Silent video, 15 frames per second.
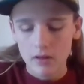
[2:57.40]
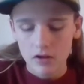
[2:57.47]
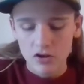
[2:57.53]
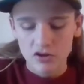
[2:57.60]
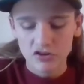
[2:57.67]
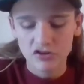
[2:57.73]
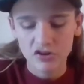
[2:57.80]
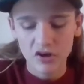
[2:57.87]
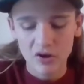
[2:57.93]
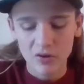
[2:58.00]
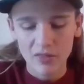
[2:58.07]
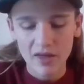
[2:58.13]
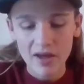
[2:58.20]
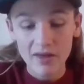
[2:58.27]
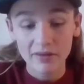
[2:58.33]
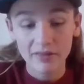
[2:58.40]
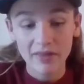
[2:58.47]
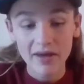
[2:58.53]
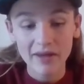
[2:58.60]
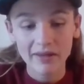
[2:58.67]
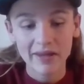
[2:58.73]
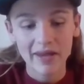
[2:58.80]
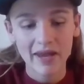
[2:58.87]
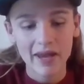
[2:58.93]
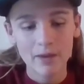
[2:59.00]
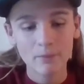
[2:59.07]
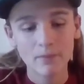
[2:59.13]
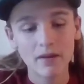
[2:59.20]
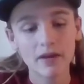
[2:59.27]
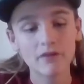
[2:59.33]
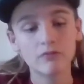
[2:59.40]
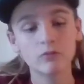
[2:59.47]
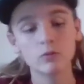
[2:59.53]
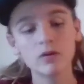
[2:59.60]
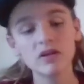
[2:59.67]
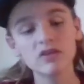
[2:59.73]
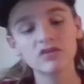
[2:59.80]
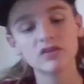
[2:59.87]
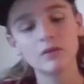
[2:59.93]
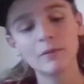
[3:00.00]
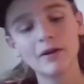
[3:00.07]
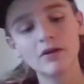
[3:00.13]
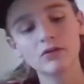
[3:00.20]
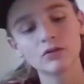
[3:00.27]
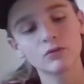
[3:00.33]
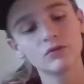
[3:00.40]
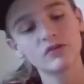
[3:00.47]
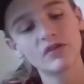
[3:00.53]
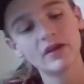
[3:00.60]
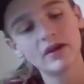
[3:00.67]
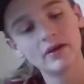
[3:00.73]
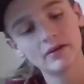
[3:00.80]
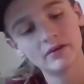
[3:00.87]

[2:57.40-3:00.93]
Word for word: So that, that game, if we somehow lose that,